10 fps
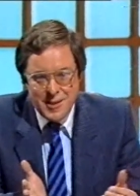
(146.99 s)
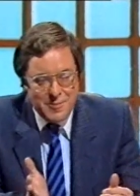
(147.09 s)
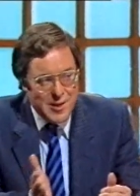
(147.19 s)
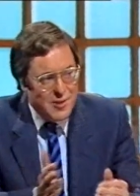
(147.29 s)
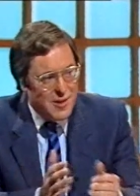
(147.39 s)

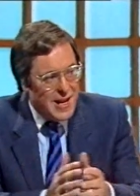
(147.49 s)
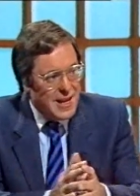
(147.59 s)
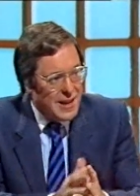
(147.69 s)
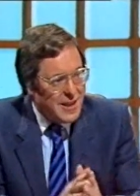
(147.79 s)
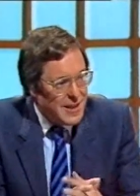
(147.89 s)
So will you
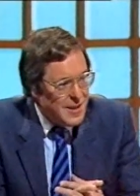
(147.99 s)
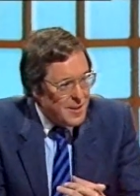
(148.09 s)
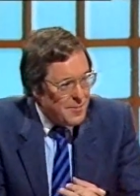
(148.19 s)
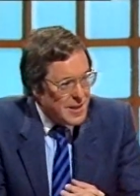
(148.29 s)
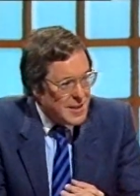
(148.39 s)
hail,
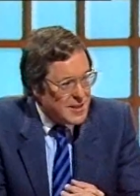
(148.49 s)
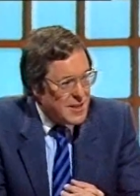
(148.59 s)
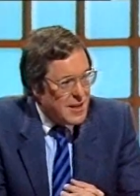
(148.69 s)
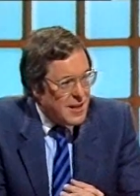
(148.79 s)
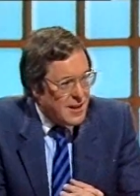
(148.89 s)

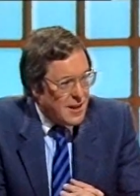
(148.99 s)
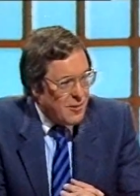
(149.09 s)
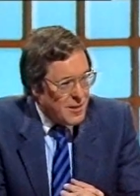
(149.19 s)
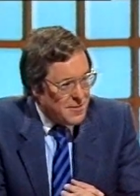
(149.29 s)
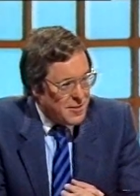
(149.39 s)
please,
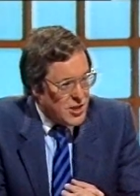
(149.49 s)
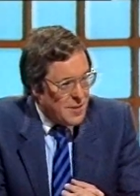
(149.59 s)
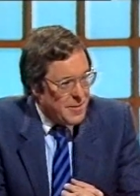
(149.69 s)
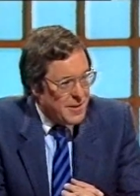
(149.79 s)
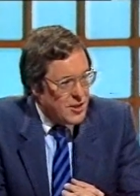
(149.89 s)
our wonderful
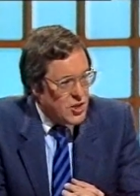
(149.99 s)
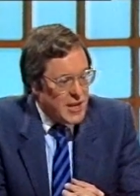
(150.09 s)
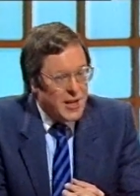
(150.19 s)
champion,